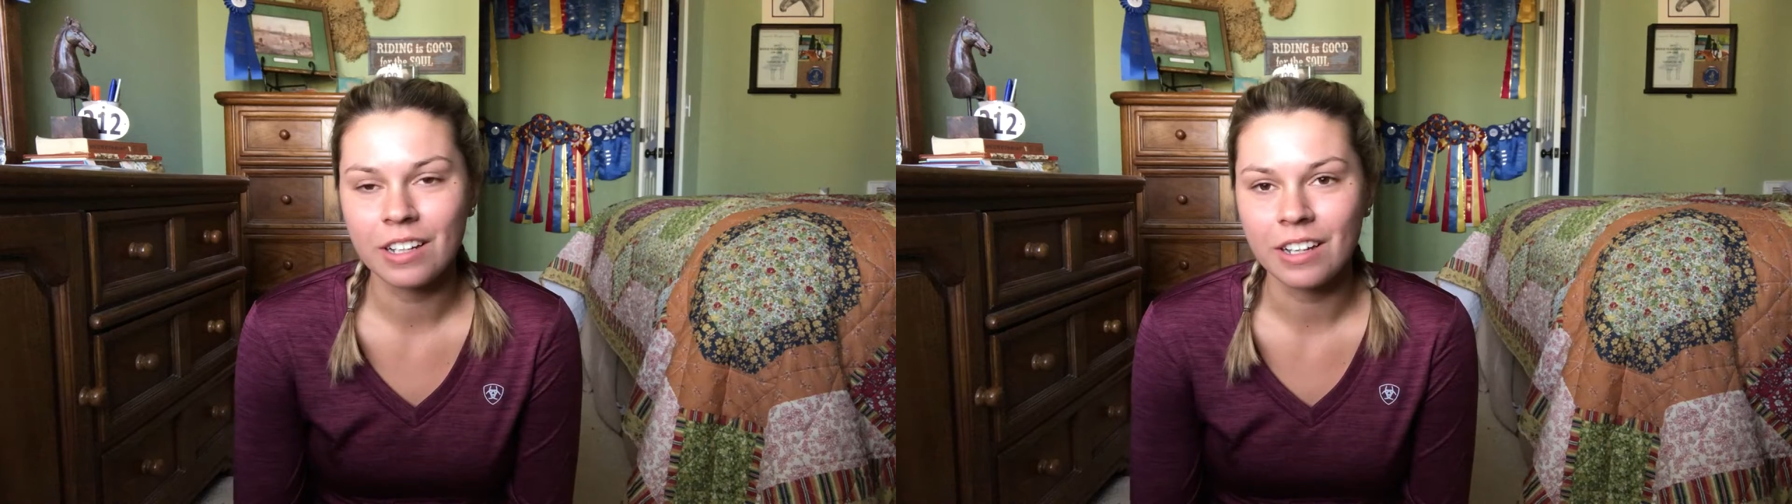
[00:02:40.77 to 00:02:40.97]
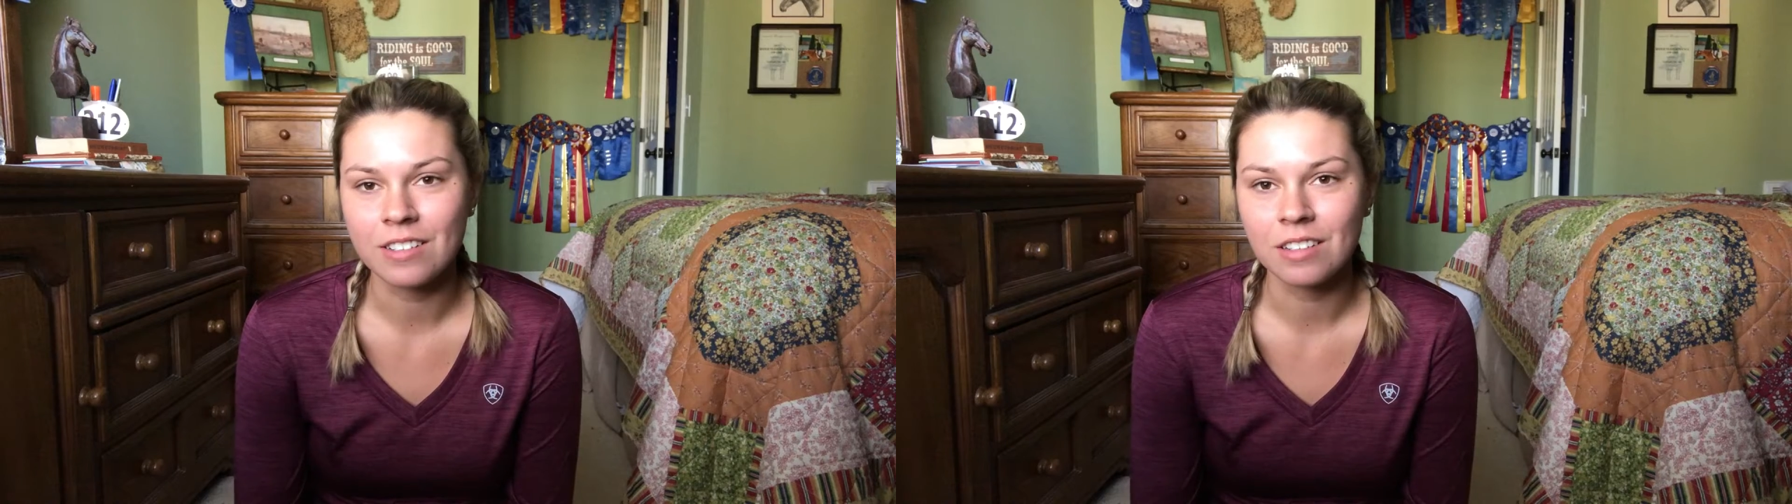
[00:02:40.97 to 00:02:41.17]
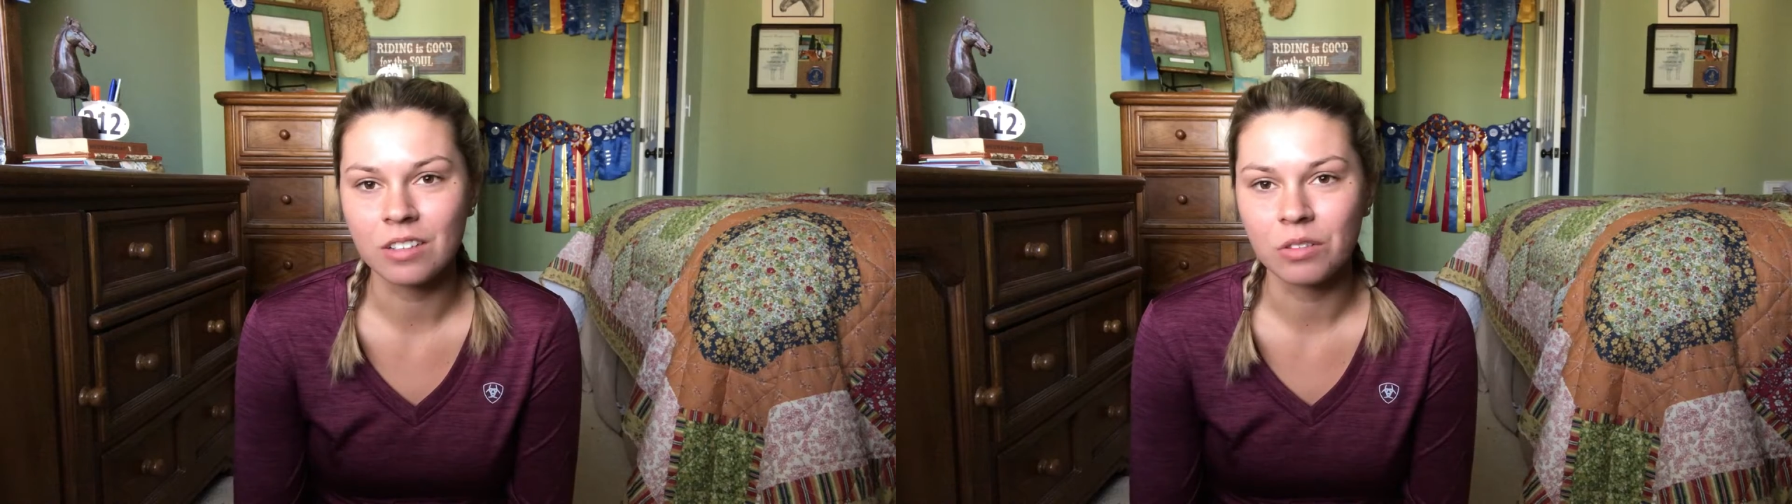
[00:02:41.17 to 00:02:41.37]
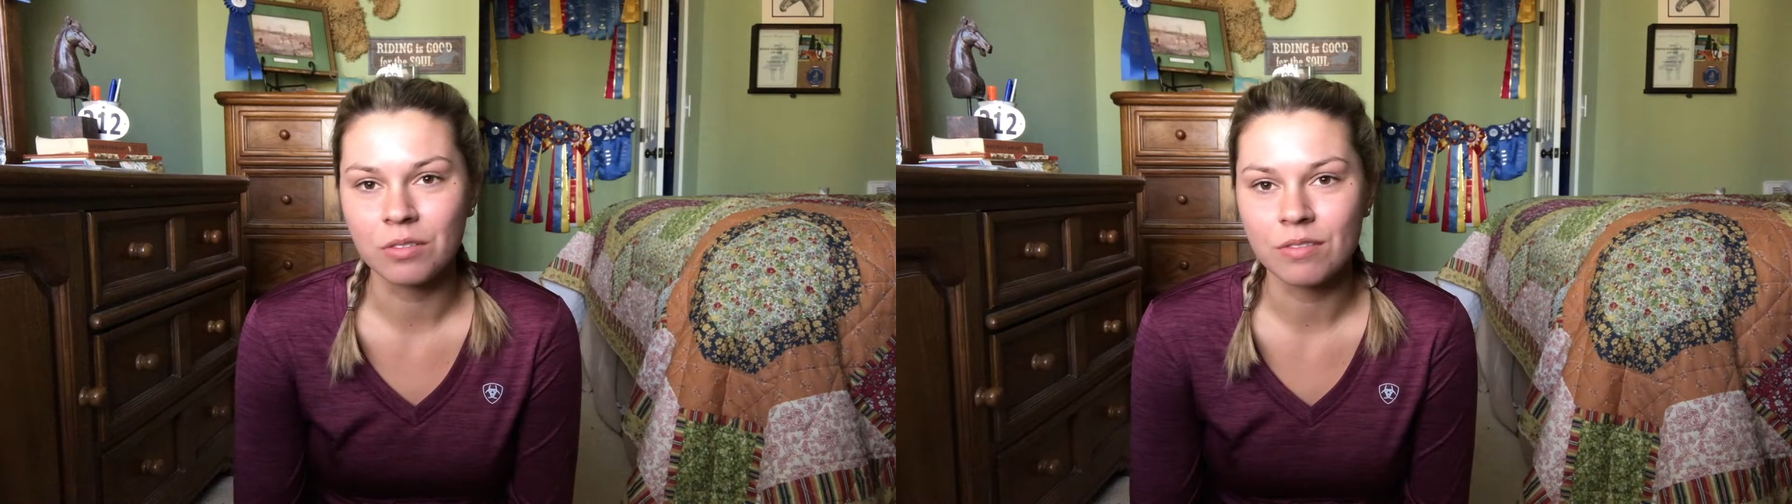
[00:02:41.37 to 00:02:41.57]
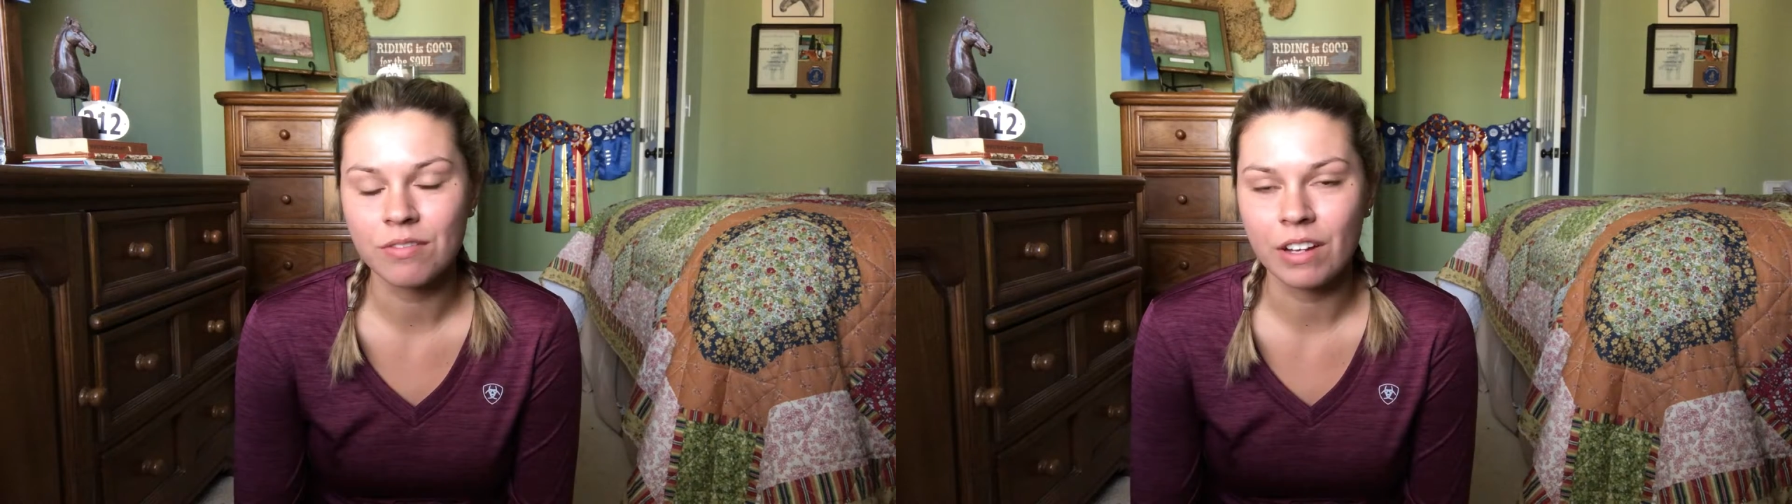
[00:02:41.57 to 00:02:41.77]
He has a
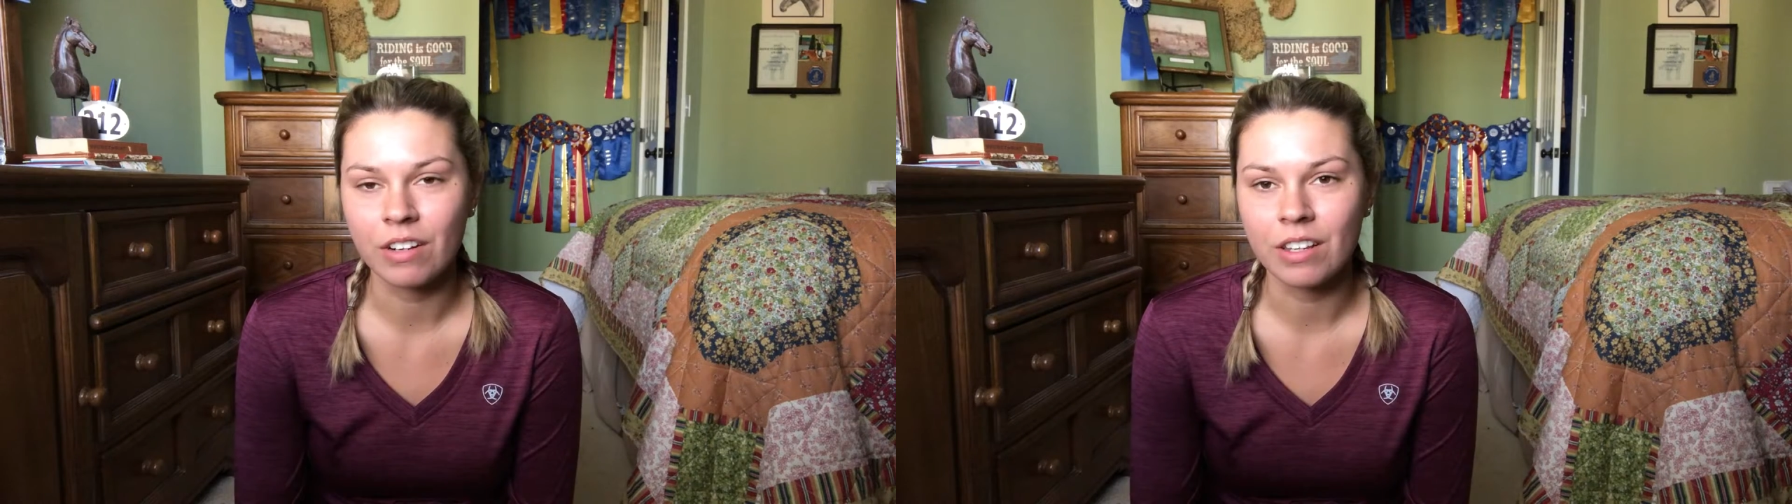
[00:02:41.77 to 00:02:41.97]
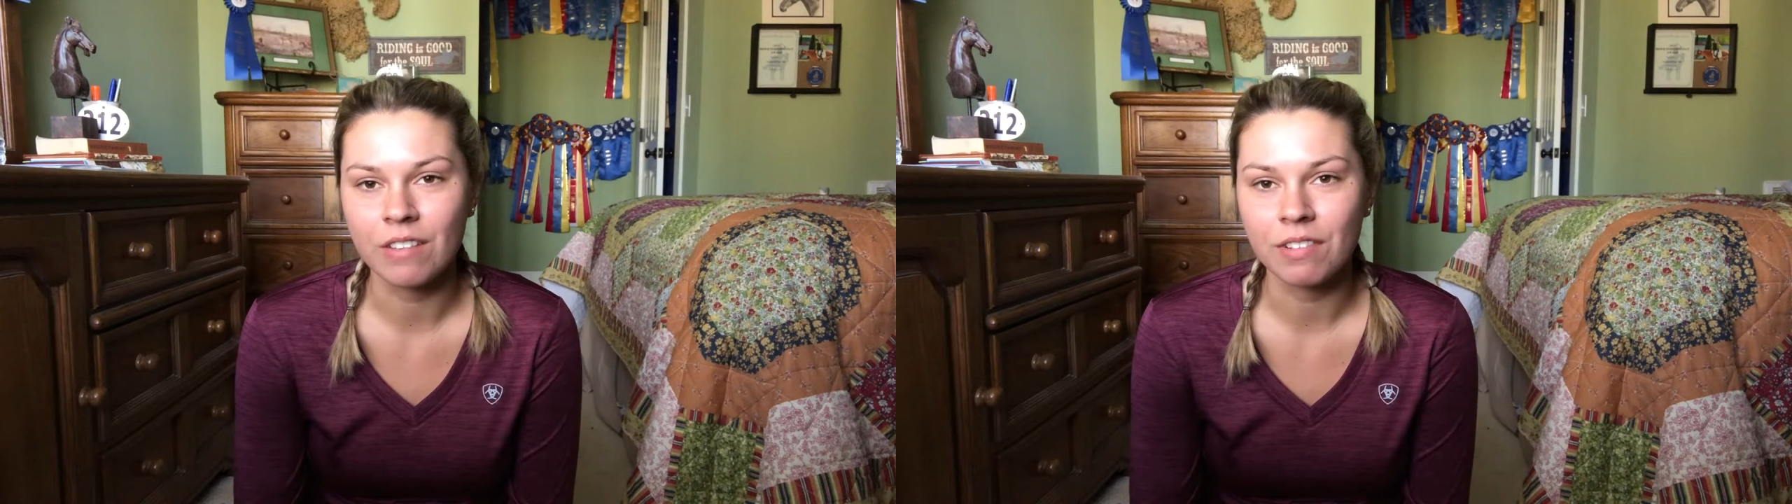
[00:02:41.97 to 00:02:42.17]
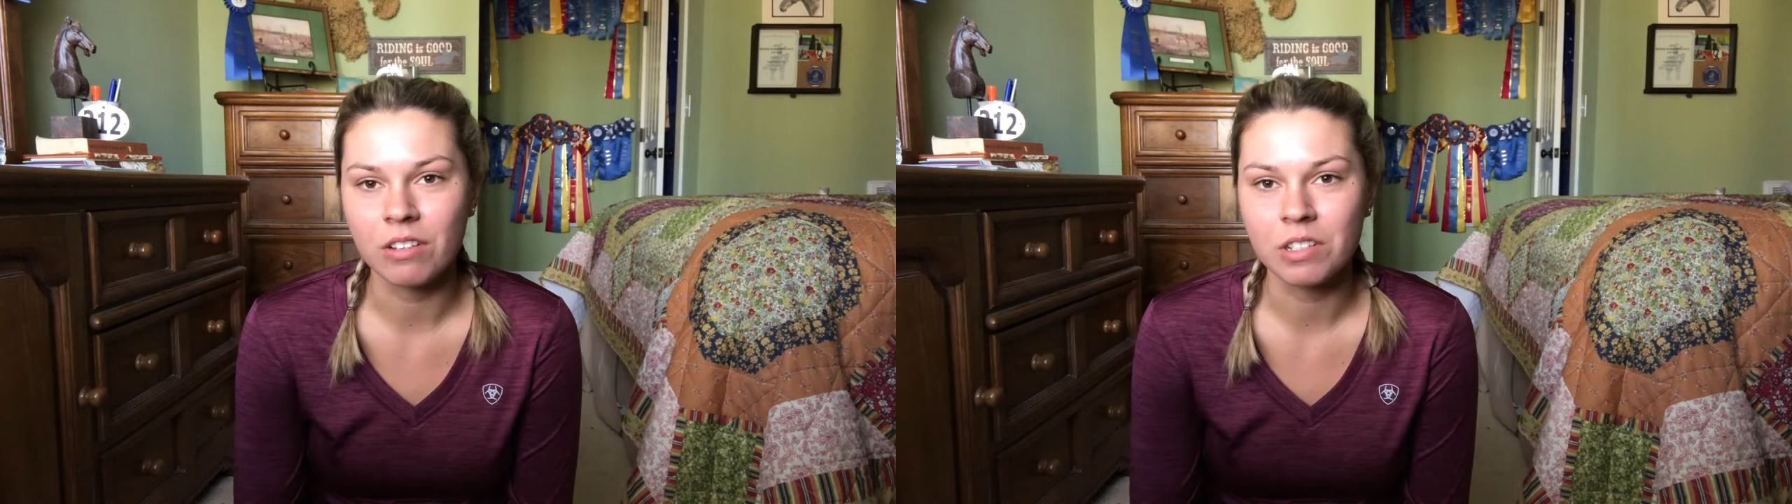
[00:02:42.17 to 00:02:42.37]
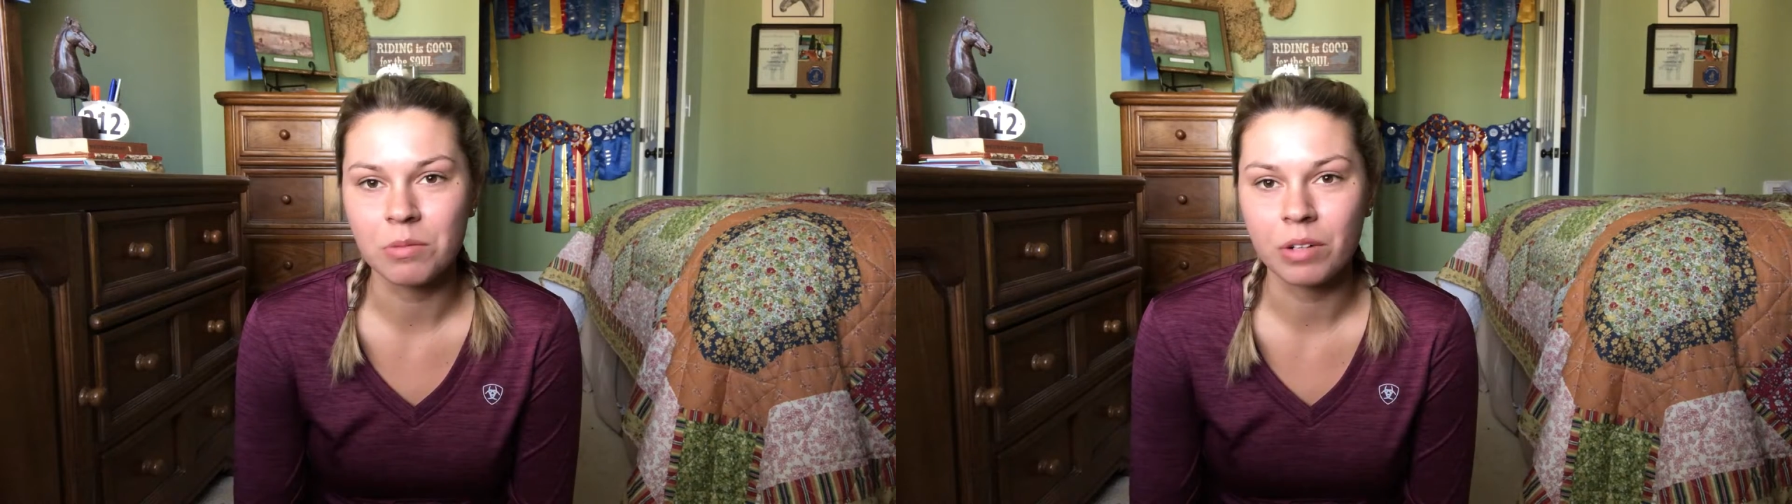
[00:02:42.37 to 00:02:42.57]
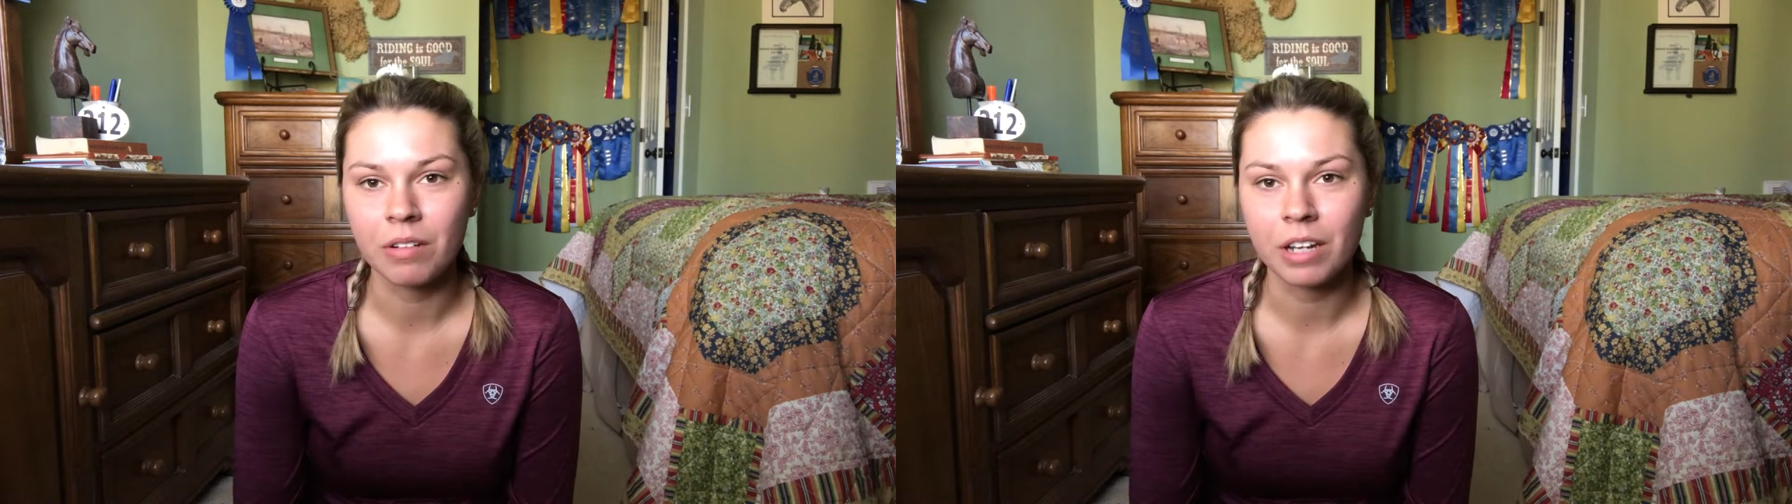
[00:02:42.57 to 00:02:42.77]
little fairy that follows
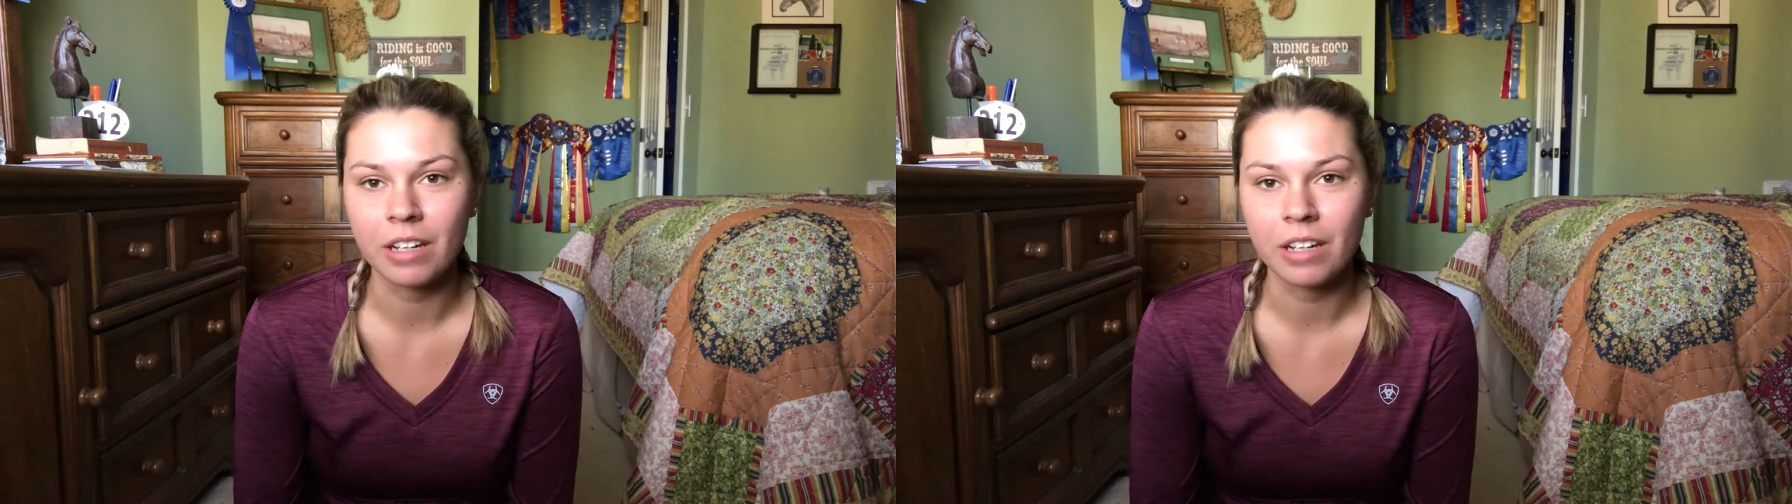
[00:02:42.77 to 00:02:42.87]
him around